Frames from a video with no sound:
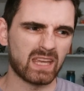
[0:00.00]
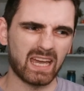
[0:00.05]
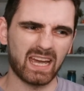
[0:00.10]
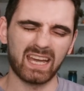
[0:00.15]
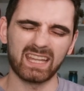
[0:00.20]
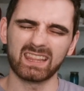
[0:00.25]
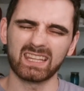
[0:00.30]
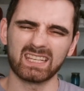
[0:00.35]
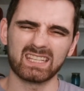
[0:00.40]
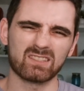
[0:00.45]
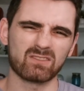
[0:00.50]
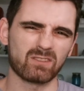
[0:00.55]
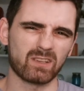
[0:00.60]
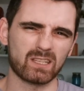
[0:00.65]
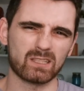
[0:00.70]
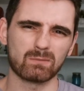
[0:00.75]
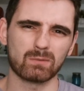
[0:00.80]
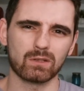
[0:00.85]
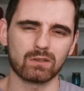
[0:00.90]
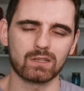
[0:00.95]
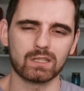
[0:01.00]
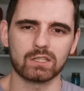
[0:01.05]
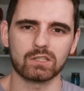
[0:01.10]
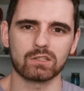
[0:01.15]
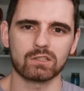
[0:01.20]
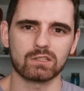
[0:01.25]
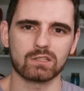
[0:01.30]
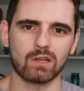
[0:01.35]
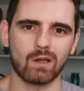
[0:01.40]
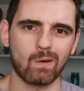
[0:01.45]
I think his flexibility is
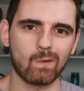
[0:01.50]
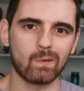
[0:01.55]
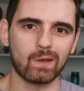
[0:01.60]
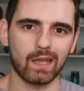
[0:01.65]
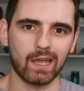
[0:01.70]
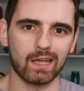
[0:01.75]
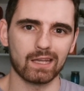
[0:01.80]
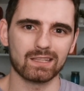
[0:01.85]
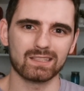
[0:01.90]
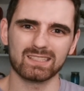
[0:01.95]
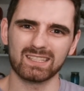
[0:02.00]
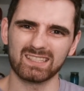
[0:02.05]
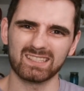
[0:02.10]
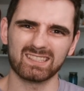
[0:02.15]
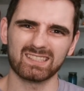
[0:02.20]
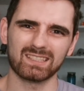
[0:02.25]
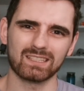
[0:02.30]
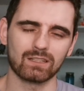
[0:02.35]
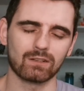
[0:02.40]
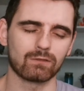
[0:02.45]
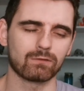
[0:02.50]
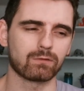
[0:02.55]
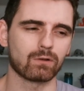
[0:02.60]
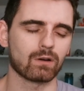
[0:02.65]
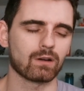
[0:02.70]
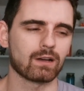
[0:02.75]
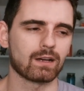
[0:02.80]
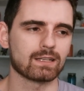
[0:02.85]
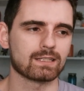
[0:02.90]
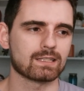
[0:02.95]
just okay since, you know, 4
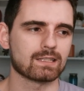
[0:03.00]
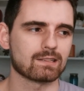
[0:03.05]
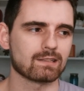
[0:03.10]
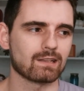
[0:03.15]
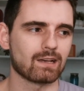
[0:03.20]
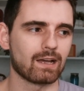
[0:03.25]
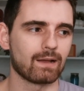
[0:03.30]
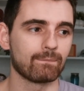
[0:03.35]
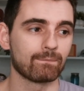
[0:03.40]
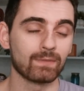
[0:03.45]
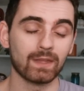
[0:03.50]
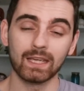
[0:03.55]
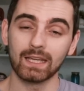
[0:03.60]
costs is a lot.